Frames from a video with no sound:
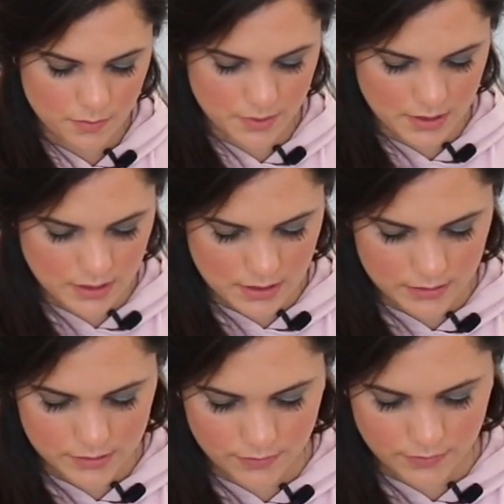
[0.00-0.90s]
But it
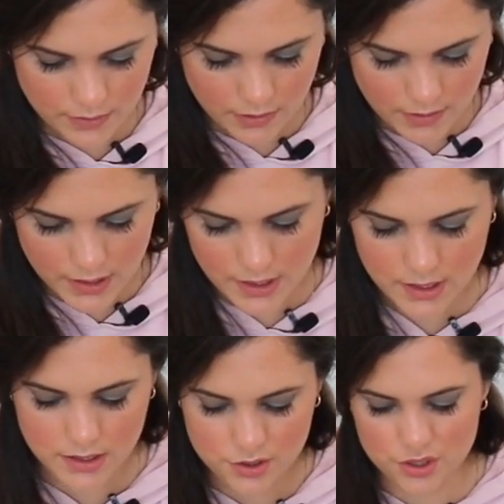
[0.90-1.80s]
is very
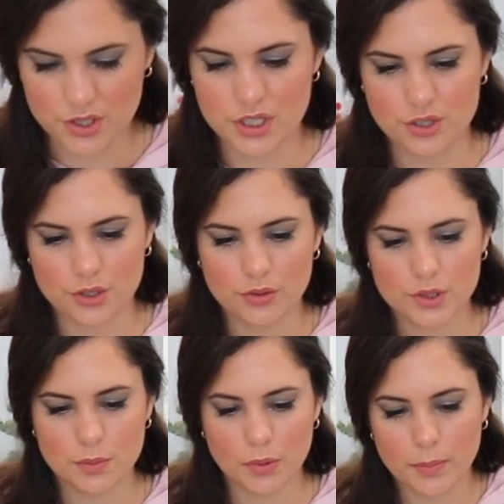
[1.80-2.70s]
traditional
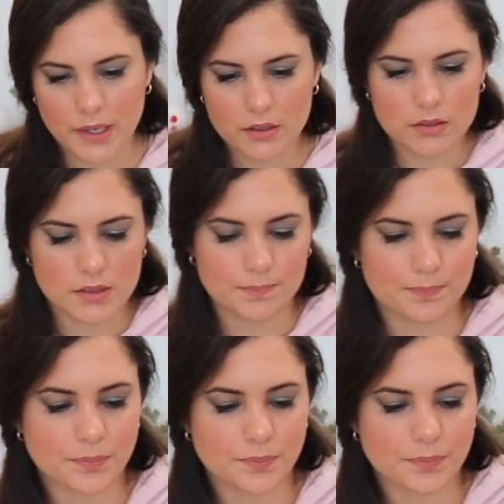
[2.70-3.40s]
to put pickles.